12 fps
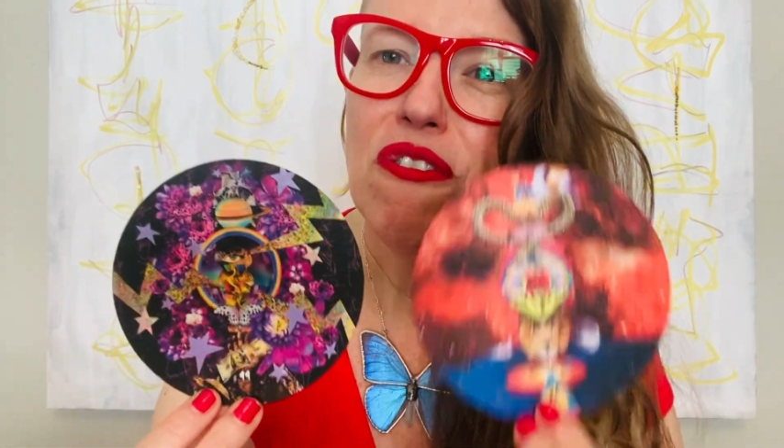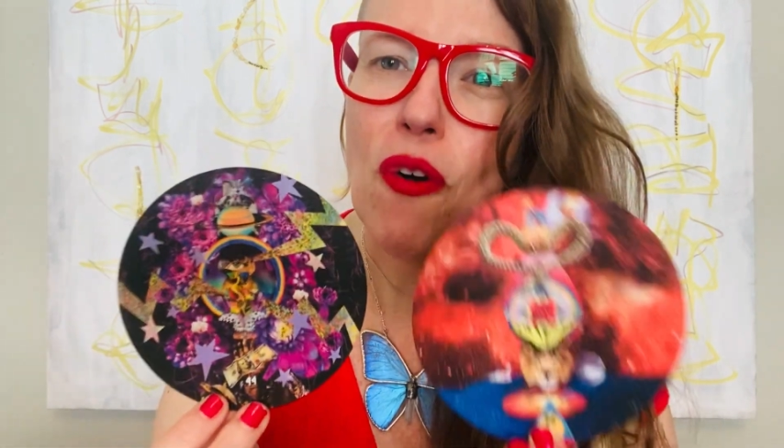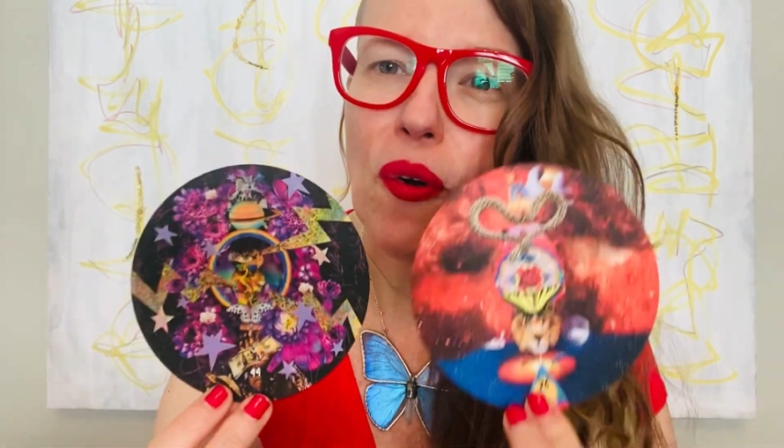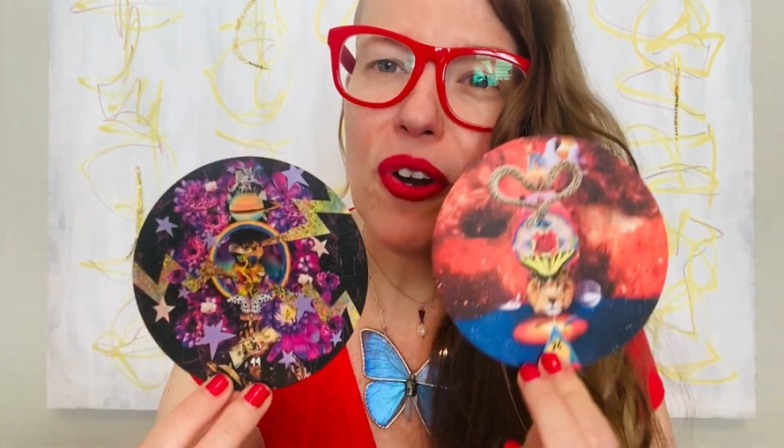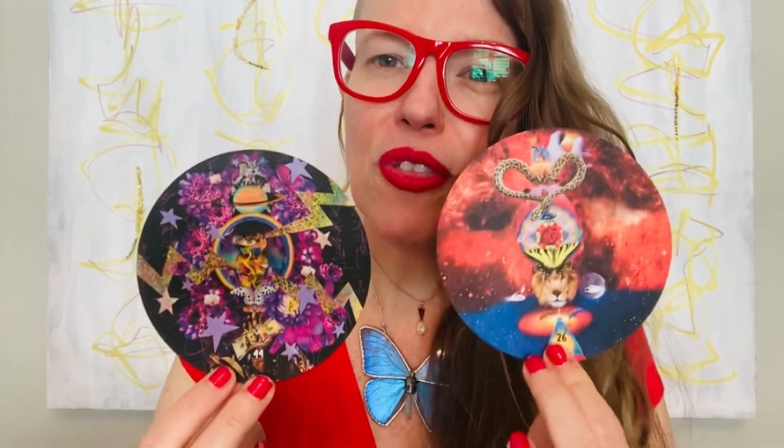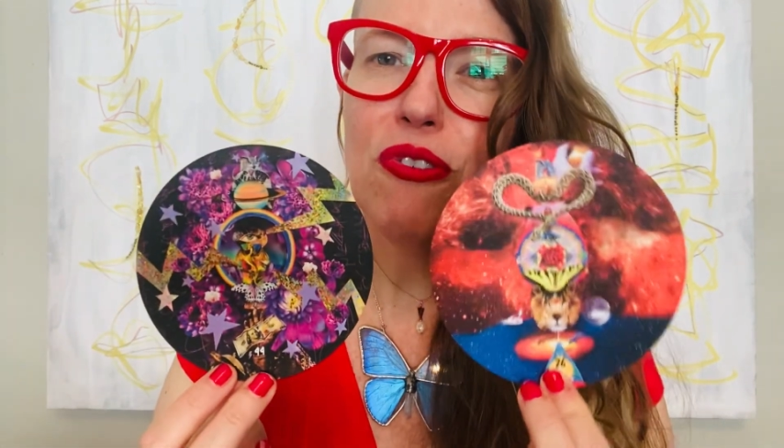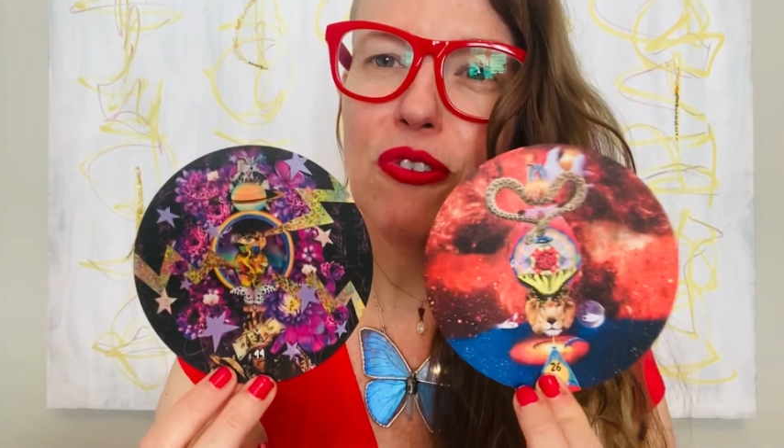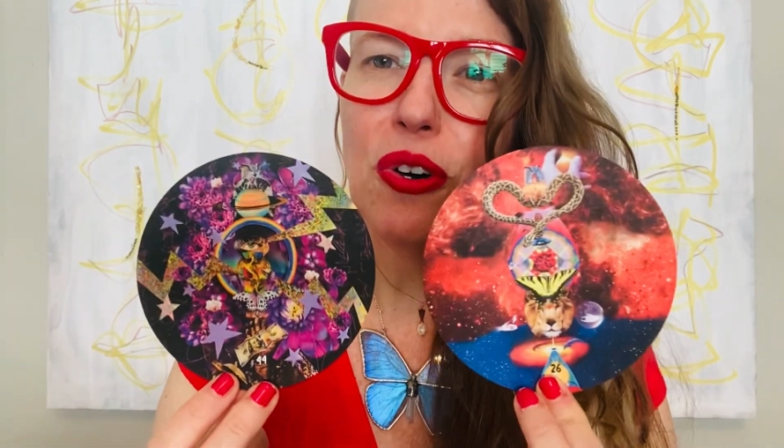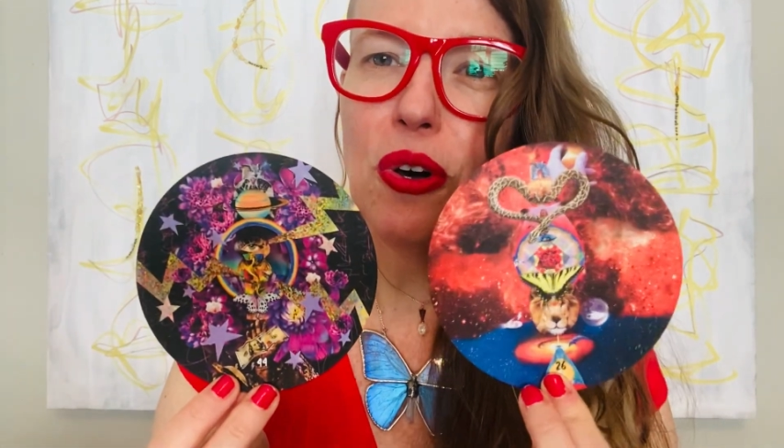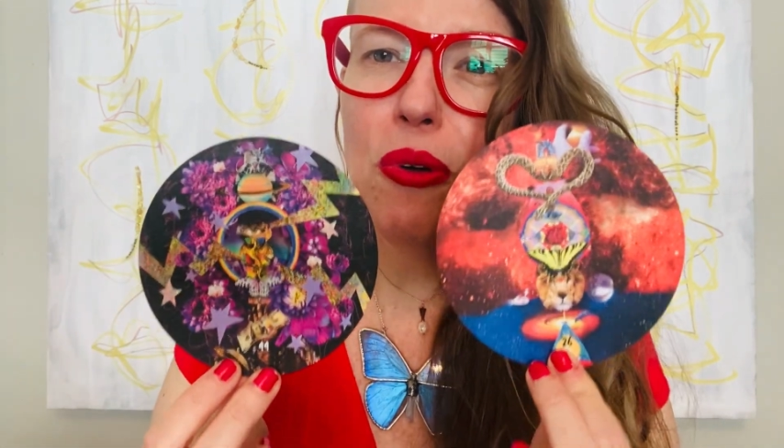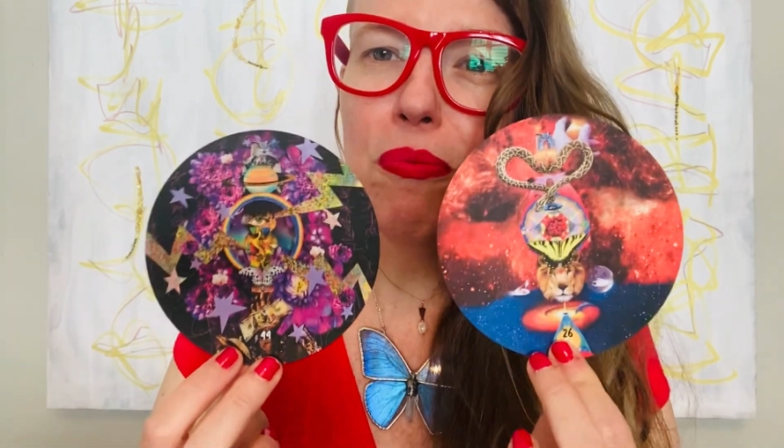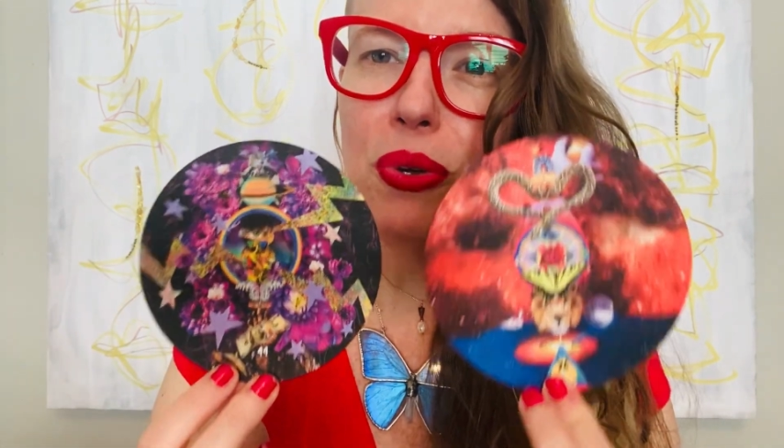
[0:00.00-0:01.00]
for the
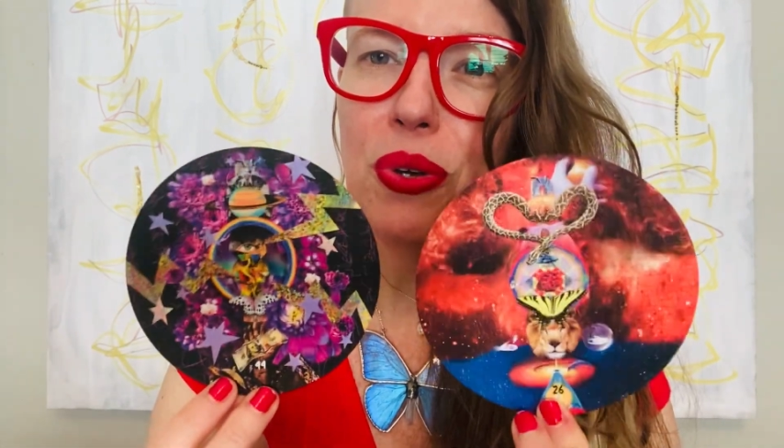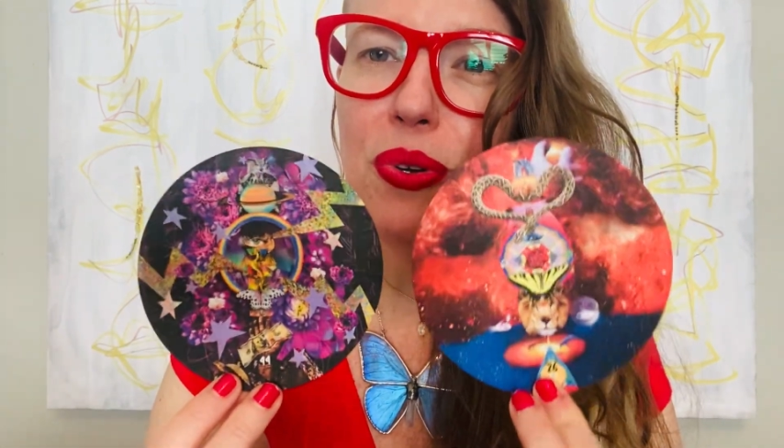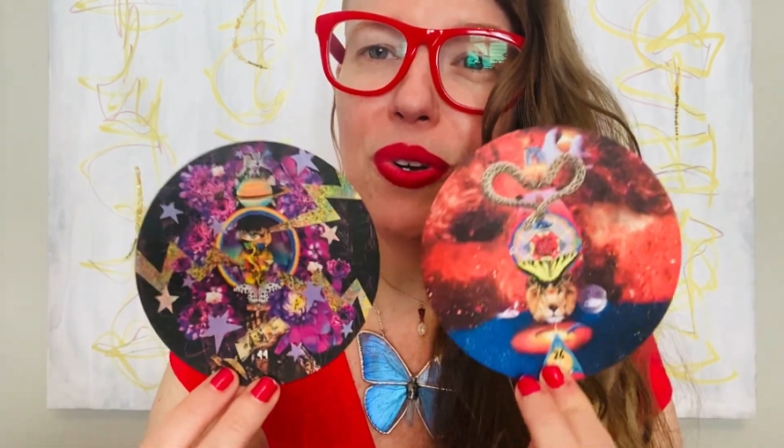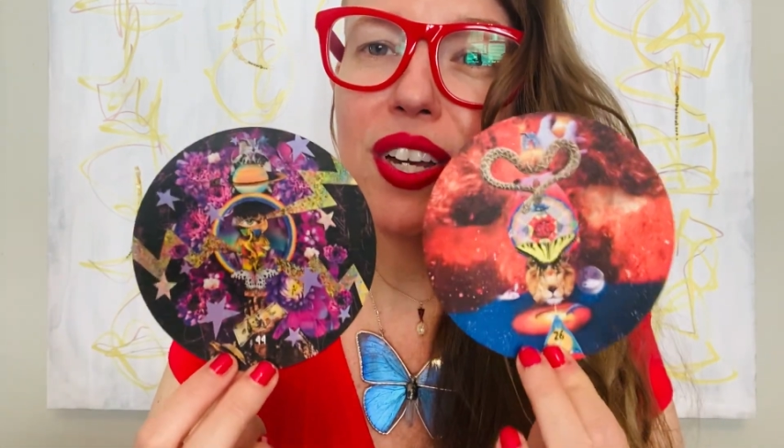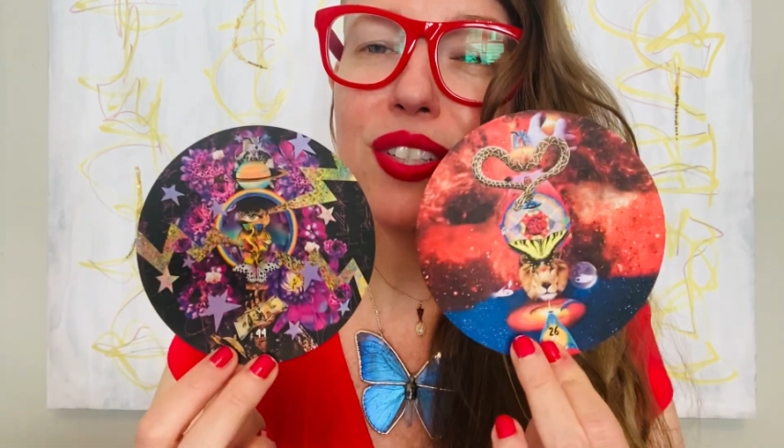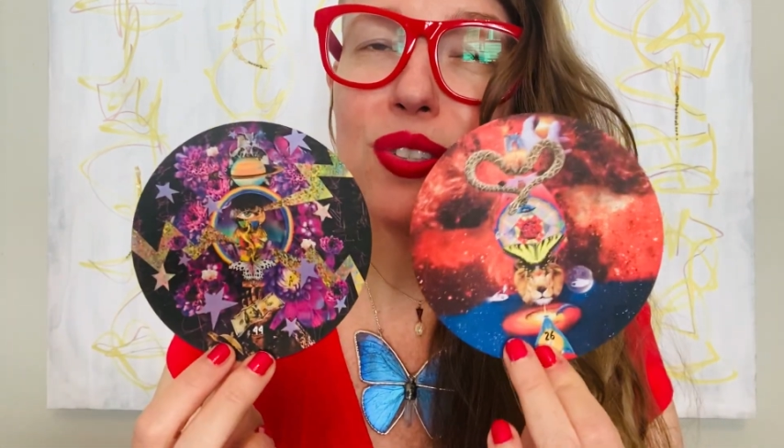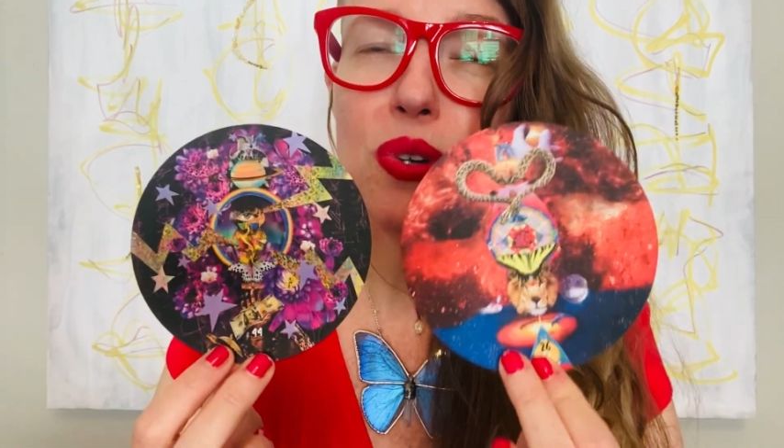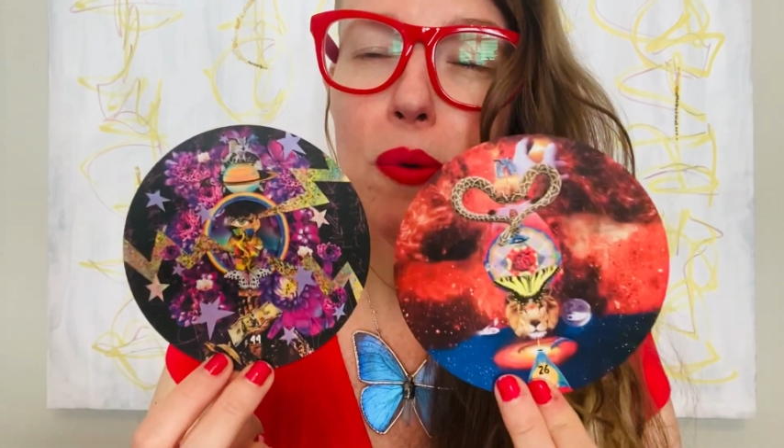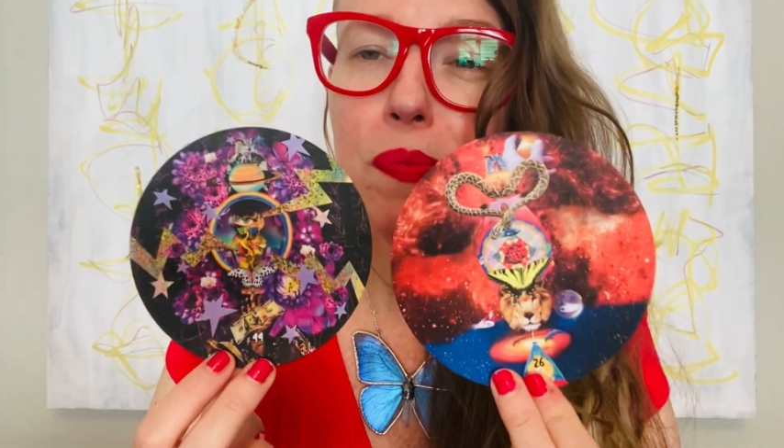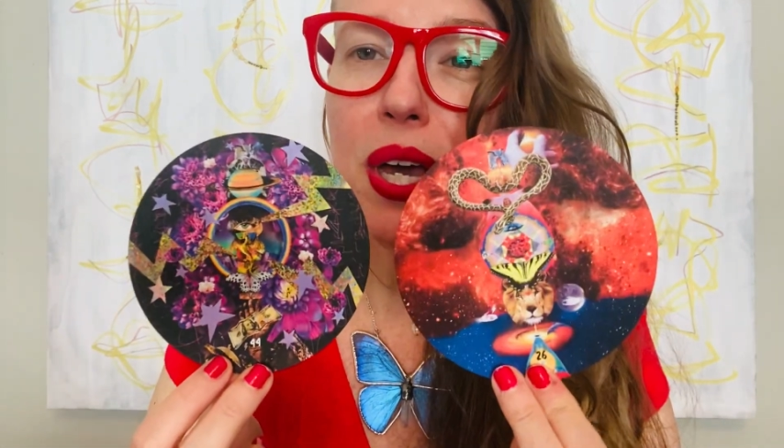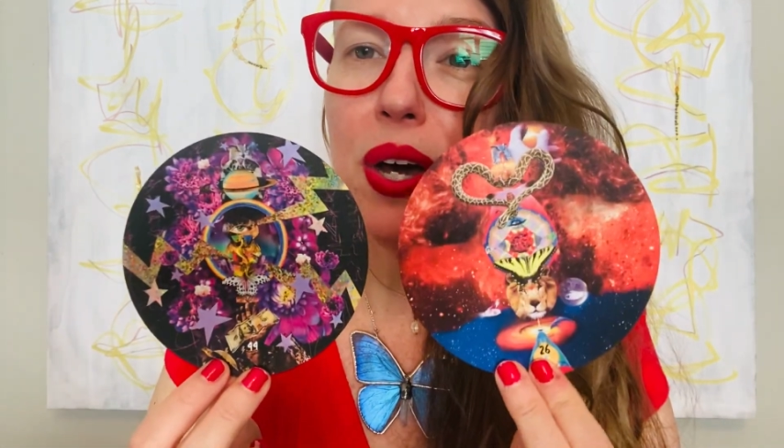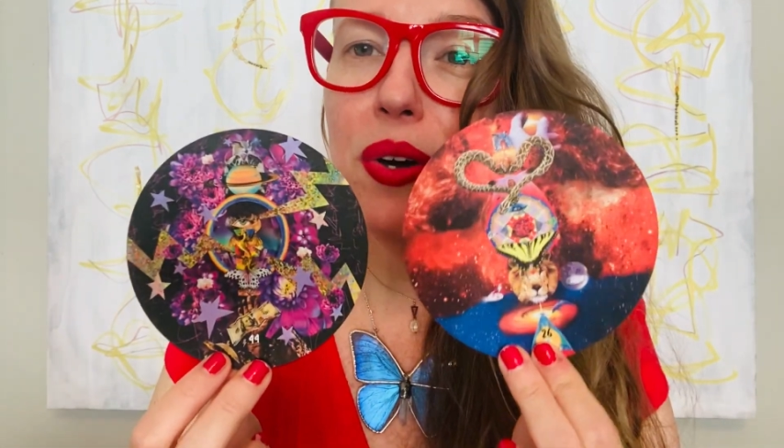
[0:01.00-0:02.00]
full moon
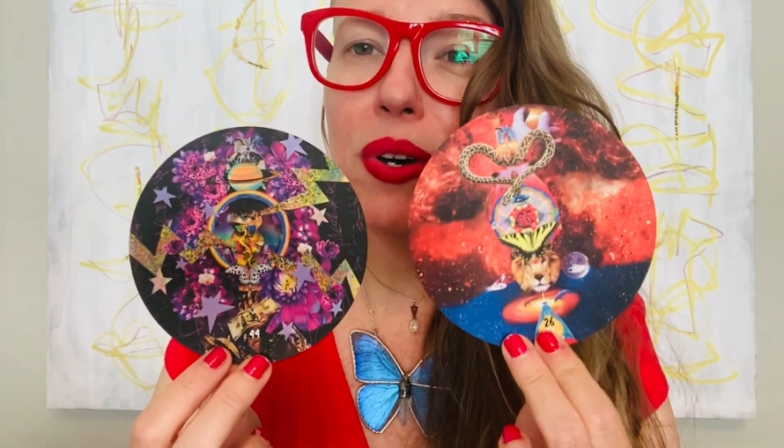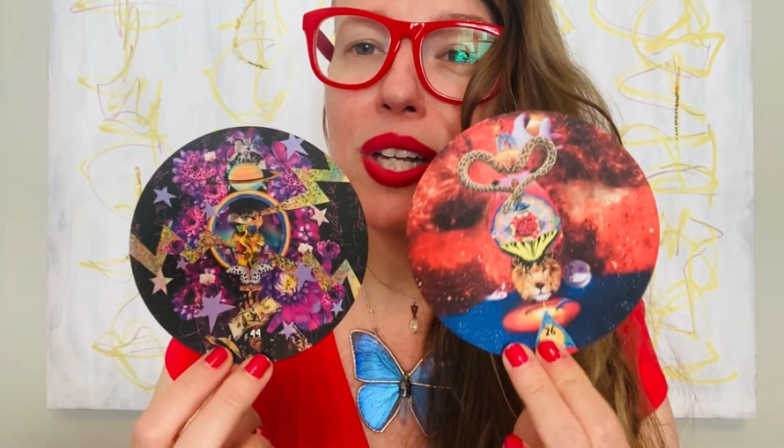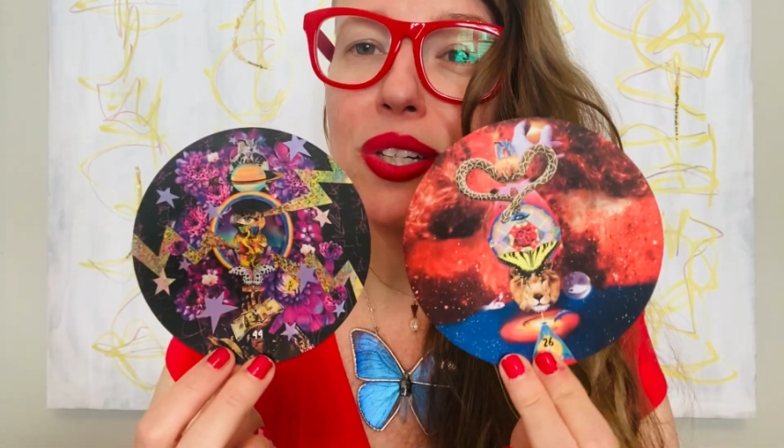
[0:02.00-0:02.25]
Scorpio